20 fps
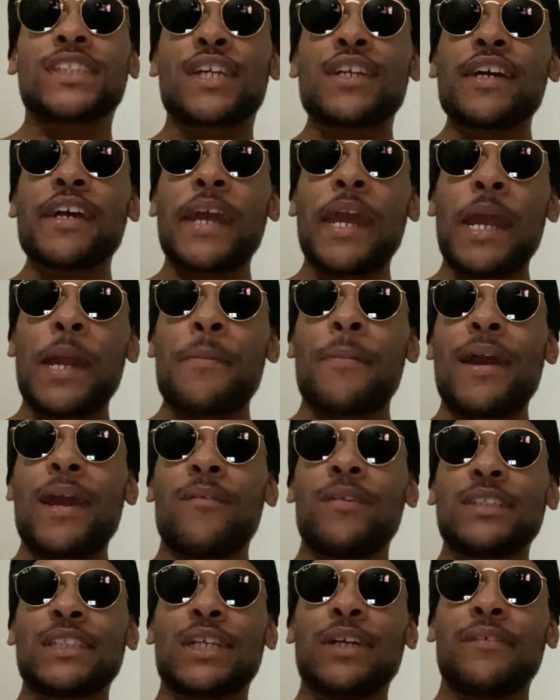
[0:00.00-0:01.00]
good, everybody?
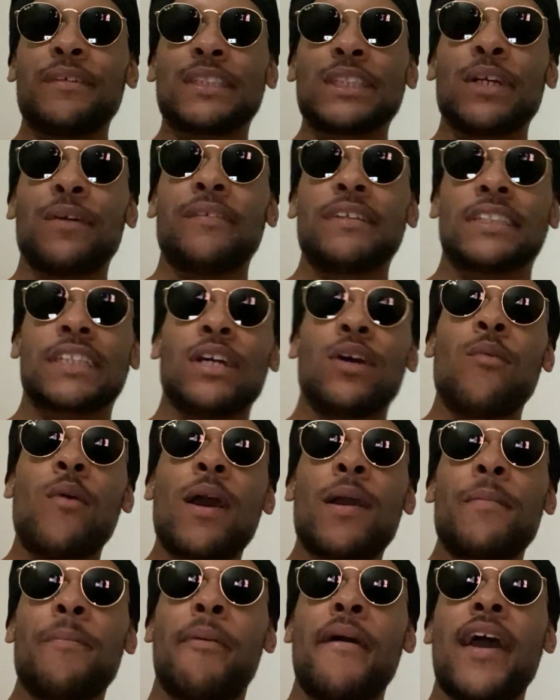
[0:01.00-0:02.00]
What's good? What's good? What's good?
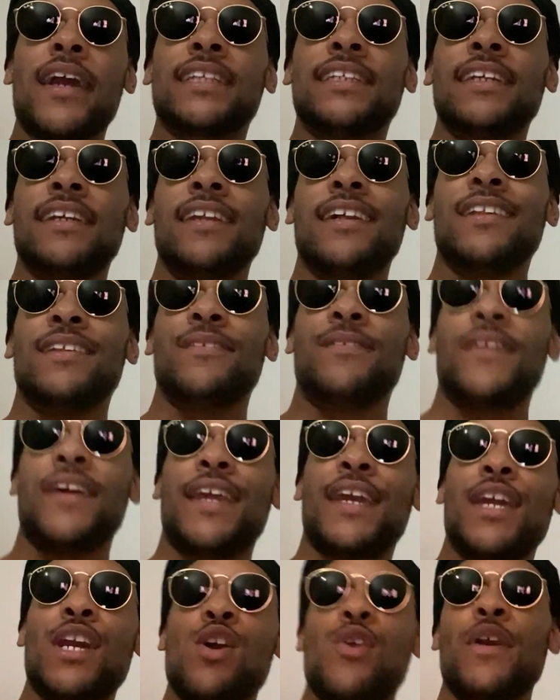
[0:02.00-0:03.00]
Welcome back to another
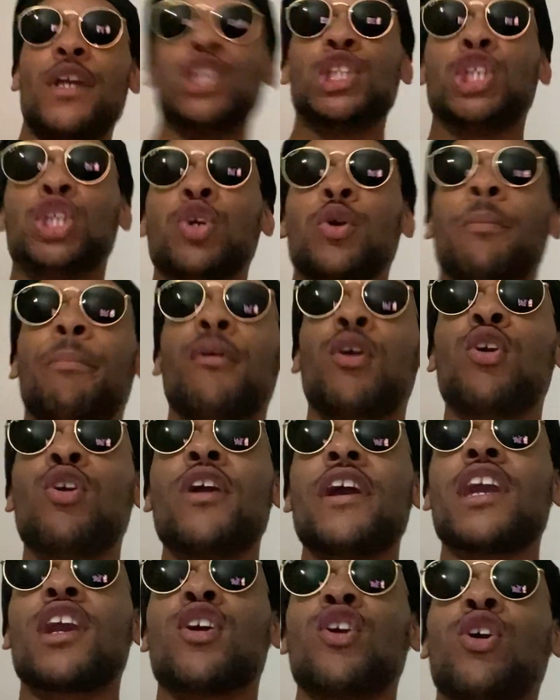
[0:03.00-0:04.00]
video. It's your
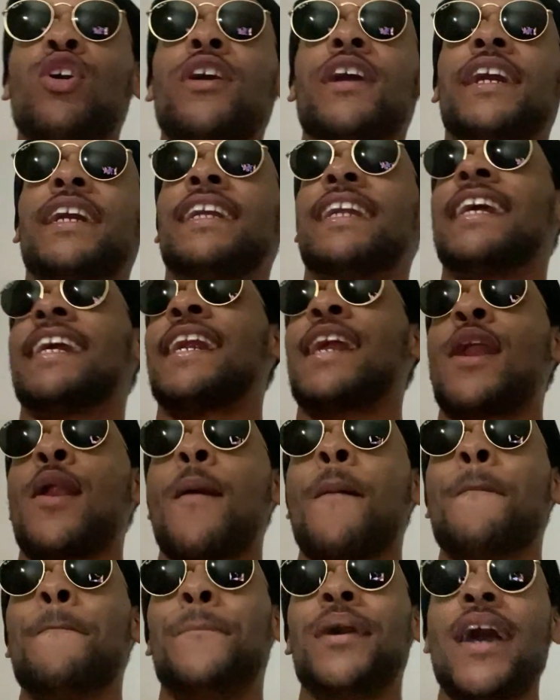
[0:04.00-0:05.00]
boy, Corey, and
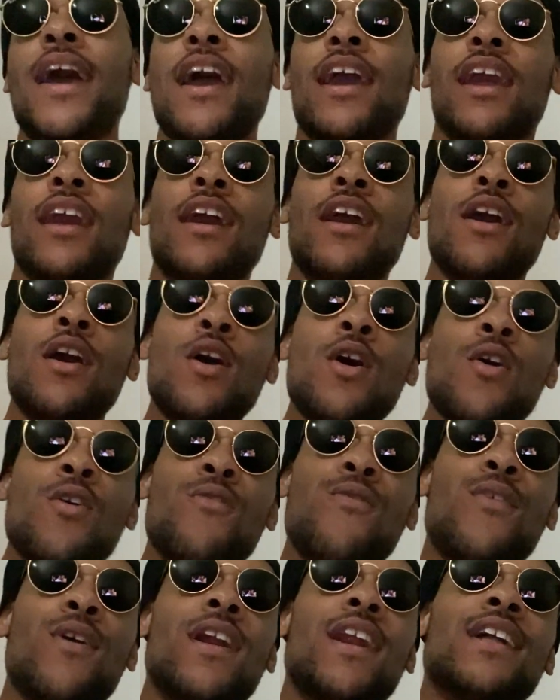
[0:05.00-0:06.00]
I'm back
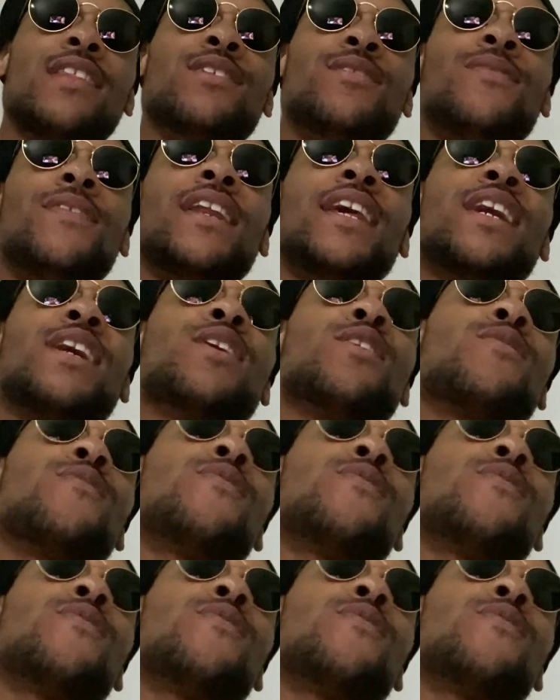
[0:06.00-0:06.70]
for another video